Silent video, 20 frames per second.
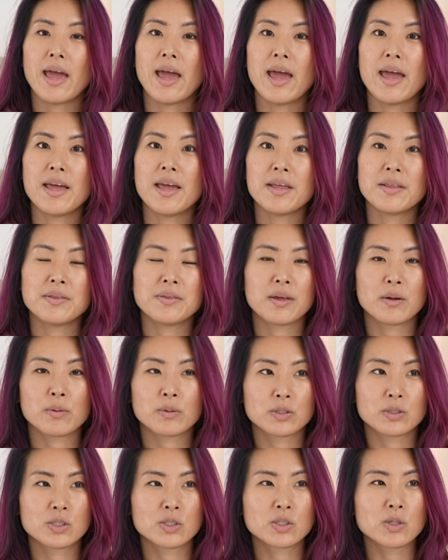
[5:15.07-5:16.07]
And they
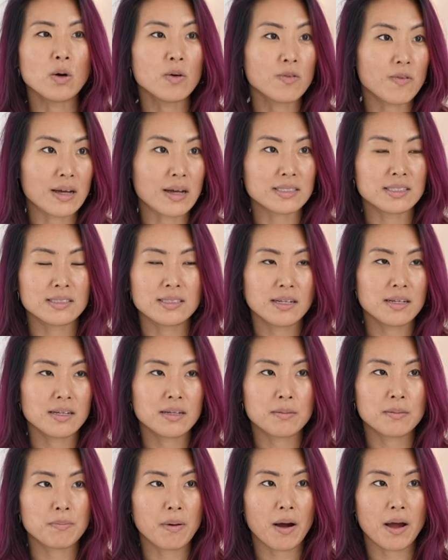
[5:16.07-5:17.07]
were so
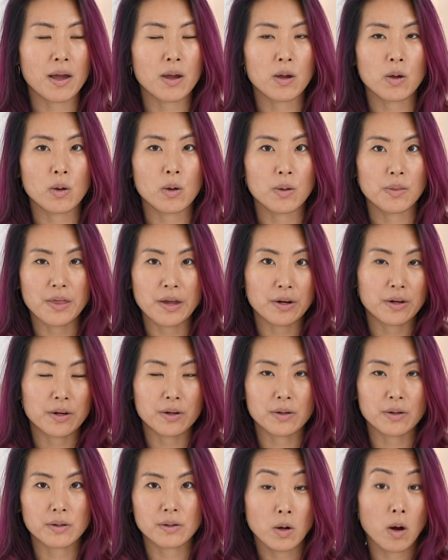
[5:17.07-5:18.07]
fascinated by
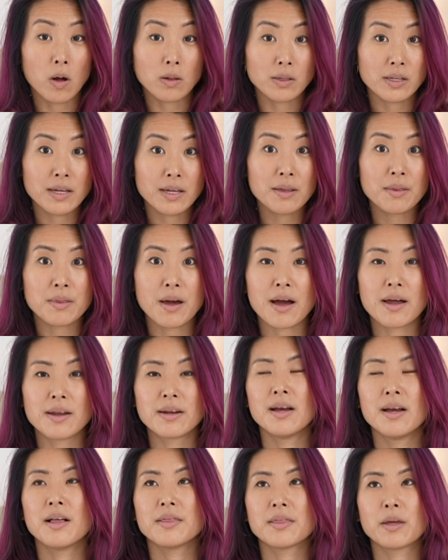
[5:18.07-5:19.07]
their calling that
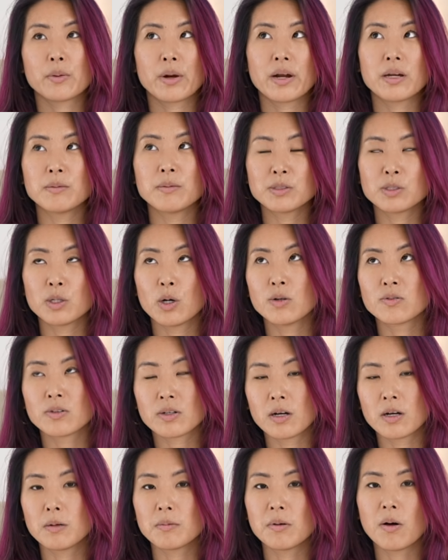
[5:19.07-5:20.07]
they were able to
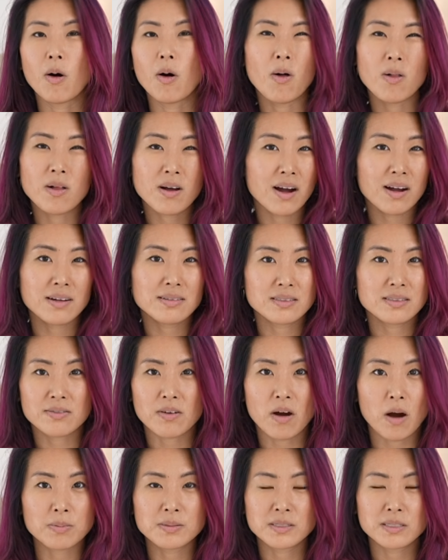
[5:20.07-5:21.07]
overcome all kinds of
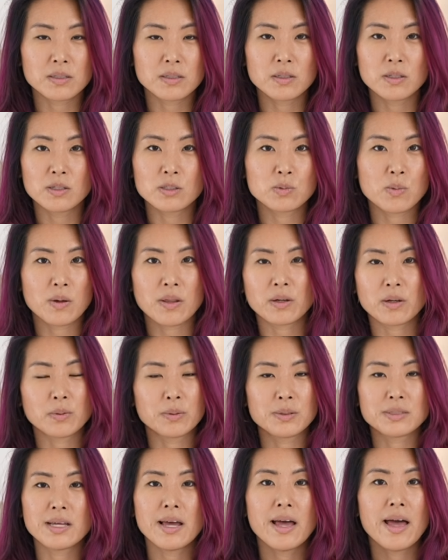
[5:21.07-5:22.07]
obstacles, whether it
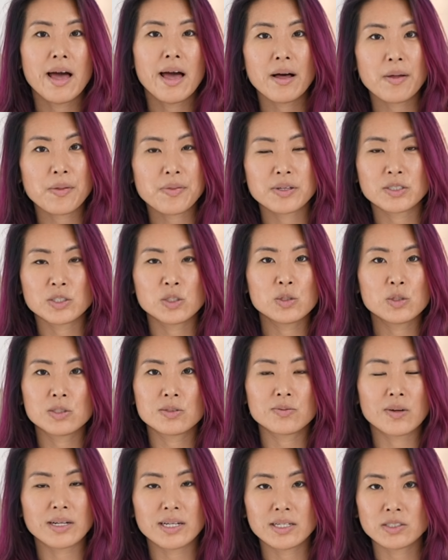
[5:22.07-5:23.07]
was health issues,
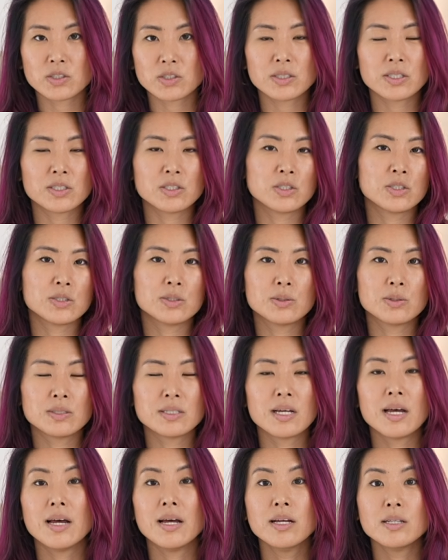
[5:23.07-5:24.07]
financial issues,
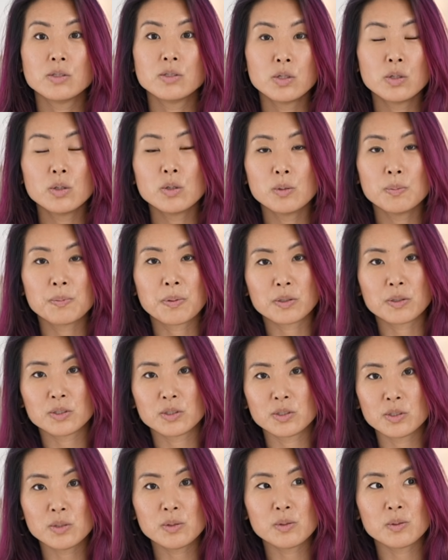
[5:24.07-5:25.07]
to
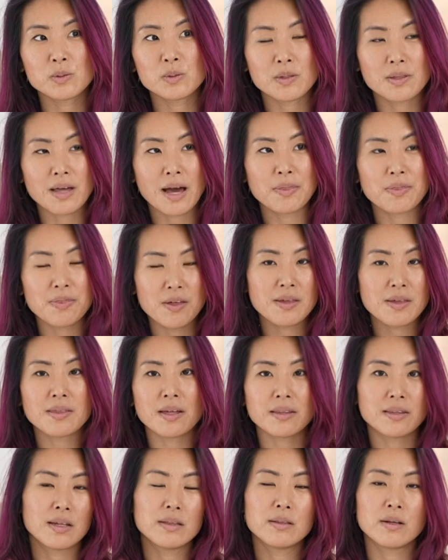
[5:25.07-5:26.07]
pursue that thing
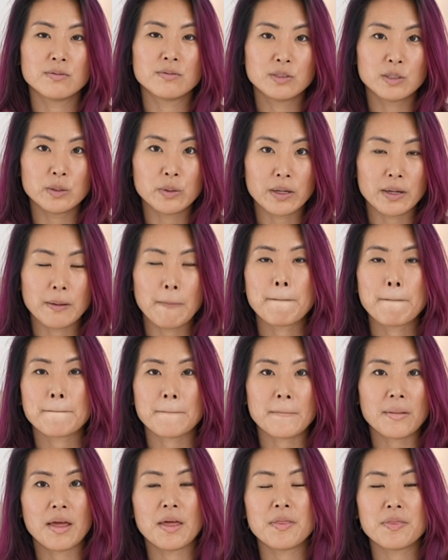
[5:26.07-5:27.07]
that they loved doing.
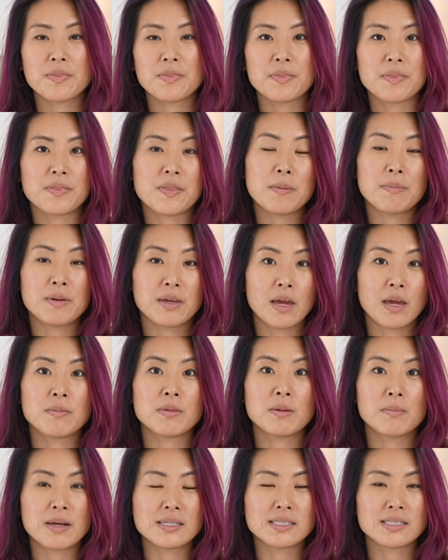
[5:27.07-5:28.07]
And they became
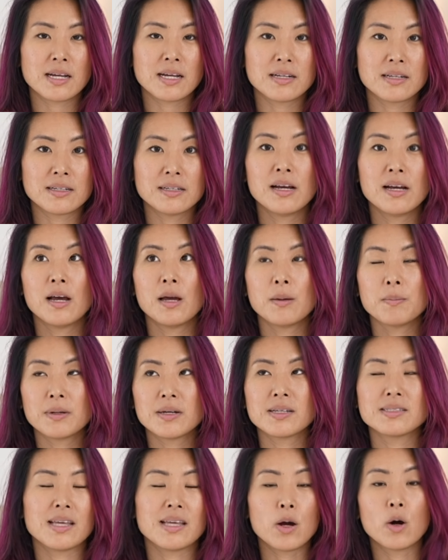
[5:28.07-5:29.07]
the best at it
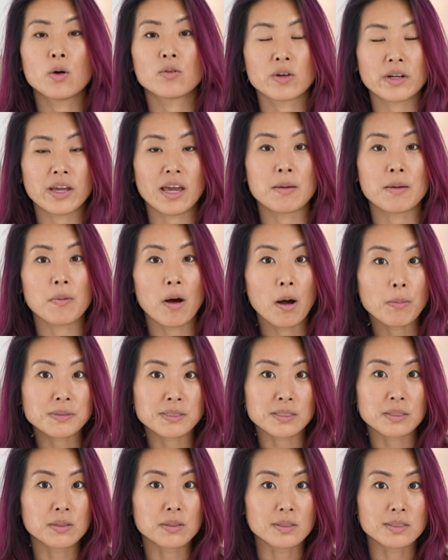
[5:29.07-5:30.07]
because they overcame
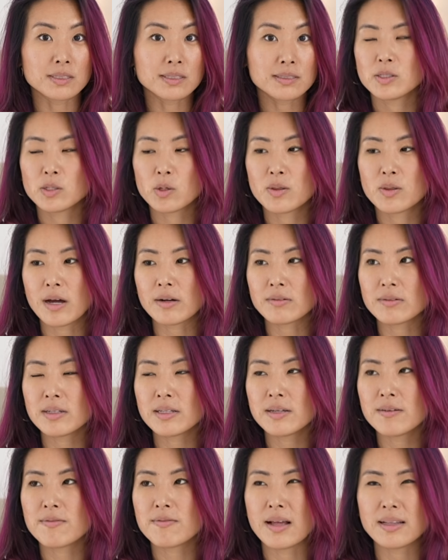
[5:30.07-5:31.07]
obstacles. So that
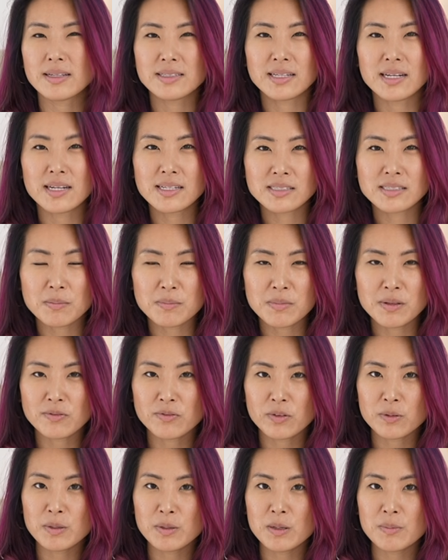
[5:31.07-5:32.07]
really validated something
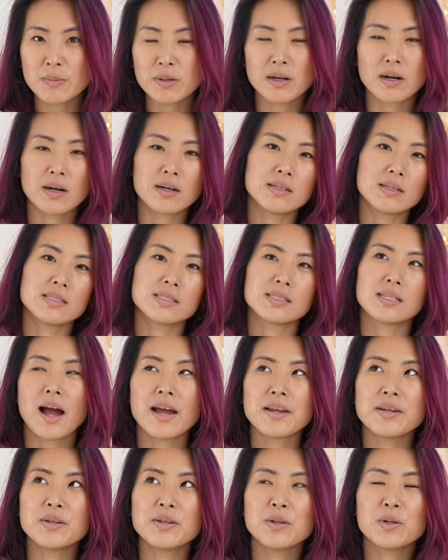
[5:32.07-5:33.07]
for me, because I
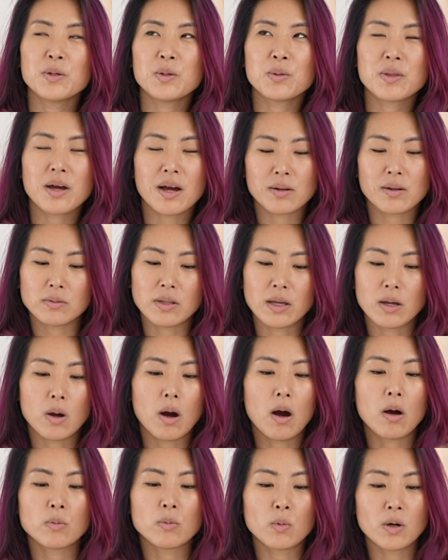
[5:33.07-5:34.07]
knew that, like,
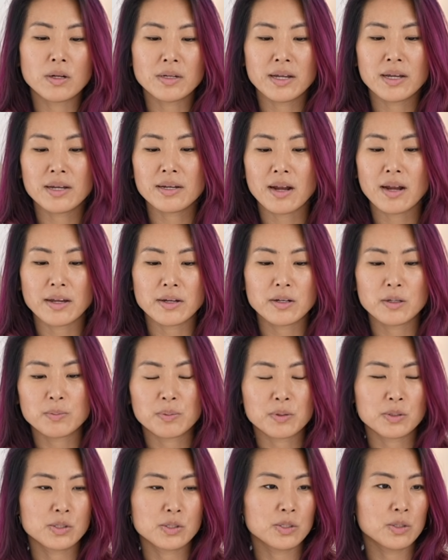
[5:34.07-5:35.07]
on one hand, I could
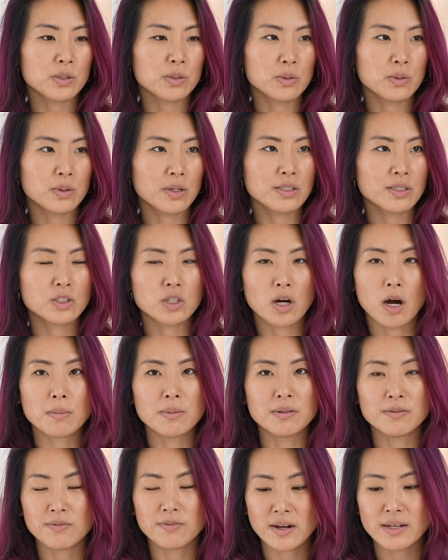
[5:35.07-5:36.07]
pursue a job
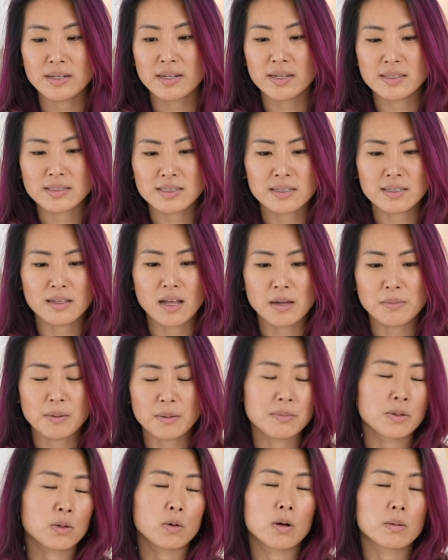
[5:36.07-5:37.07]
in finance, climb up
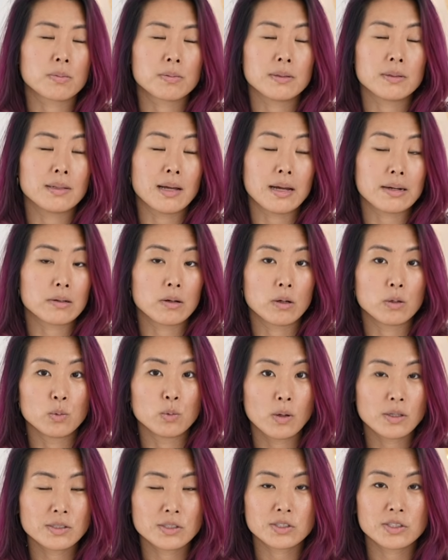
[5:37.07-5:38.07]
the corporate ladder on
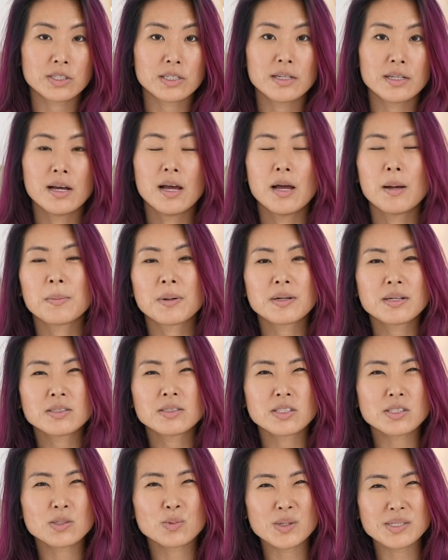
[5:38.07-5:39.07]
Wall Street, but it
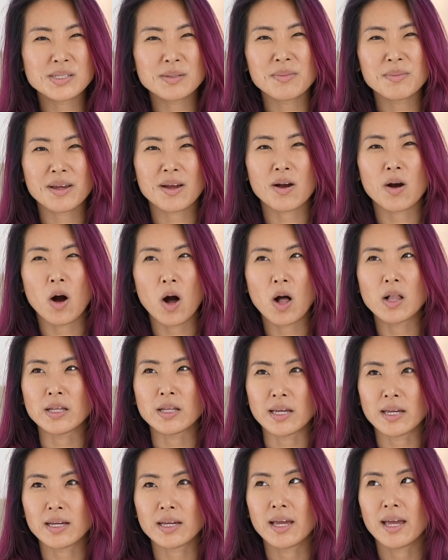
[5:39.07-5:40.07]
just wasn't my
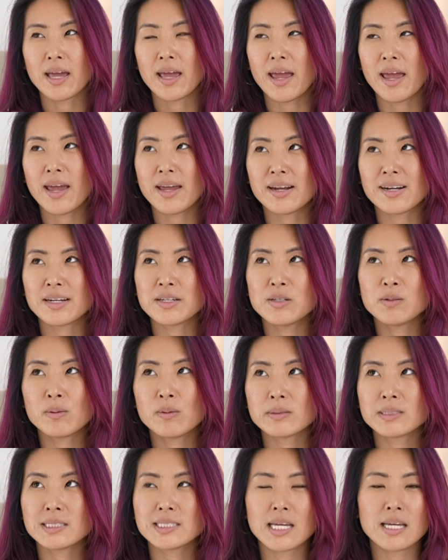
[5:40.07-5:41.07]
calling. And I knew
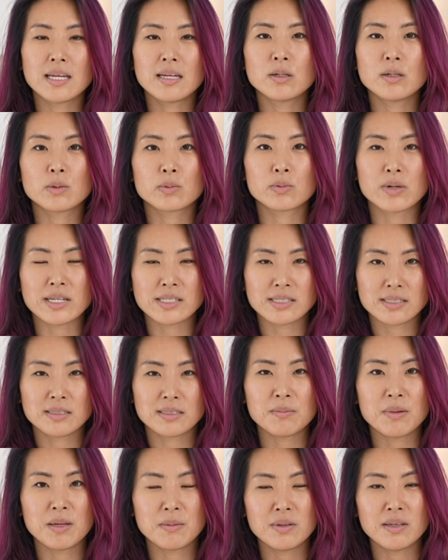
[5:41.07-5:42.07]
I was taking a risk to
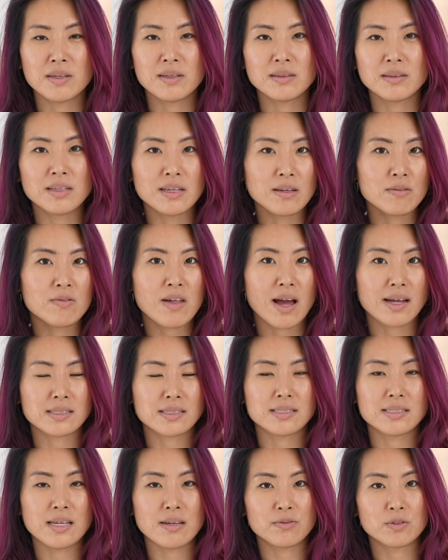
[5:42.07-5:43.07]
maybe leave that
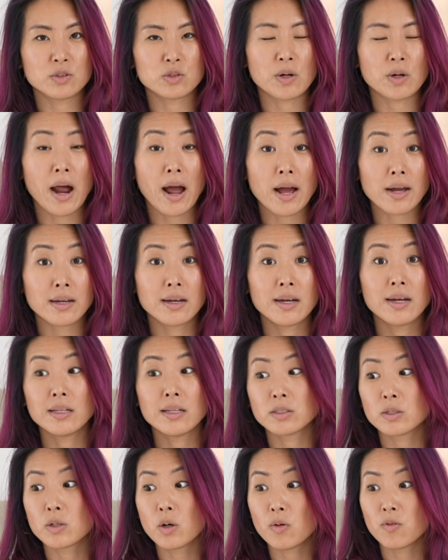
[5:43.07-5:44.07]
safe track
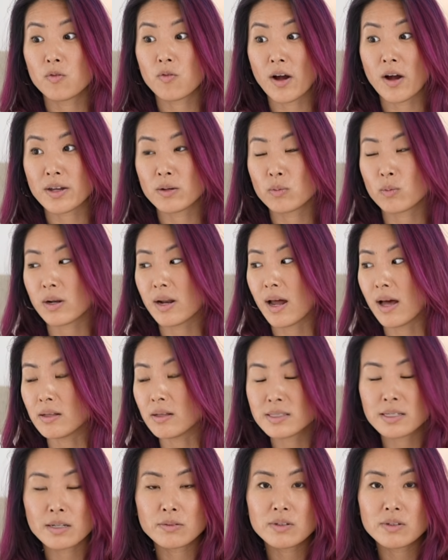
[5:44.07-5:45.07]
to go find what
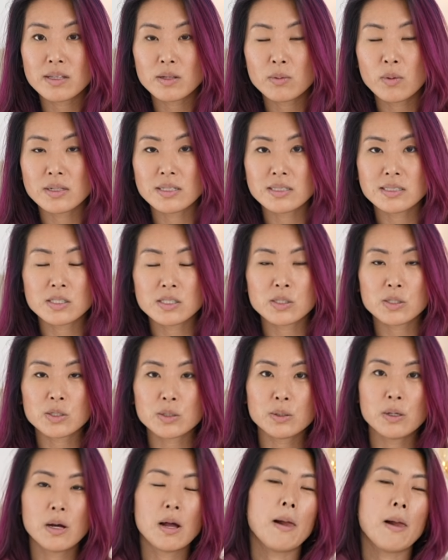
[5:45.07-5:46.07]
else I really wanted to
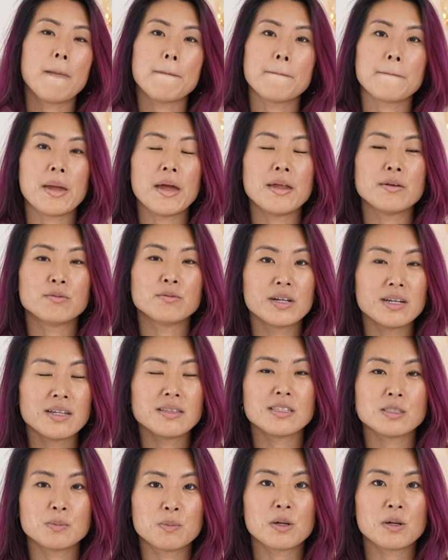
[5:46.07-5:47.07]
do. And reading
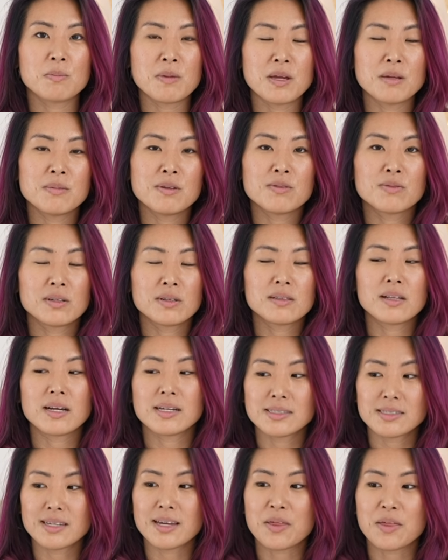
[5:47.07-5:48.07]
this book made me
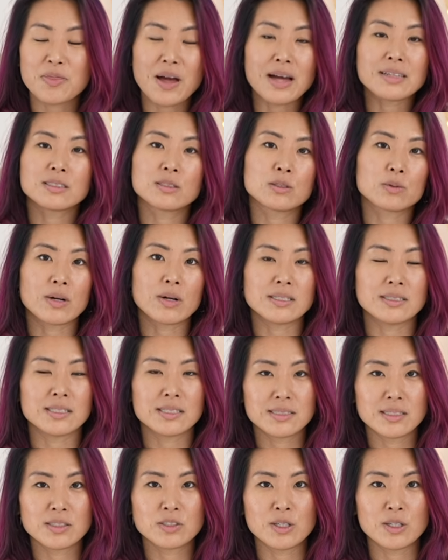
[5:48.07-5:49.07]
realize, like, that's the right
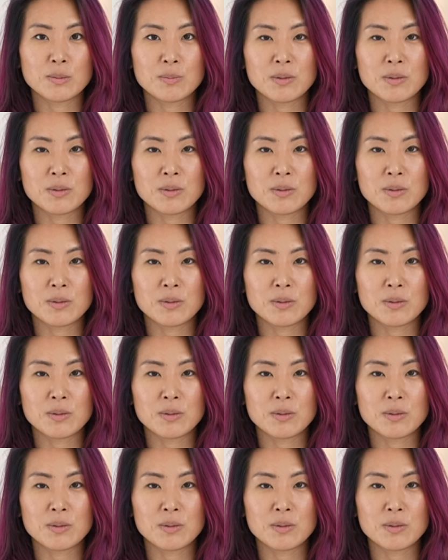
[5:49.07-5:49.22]
decision,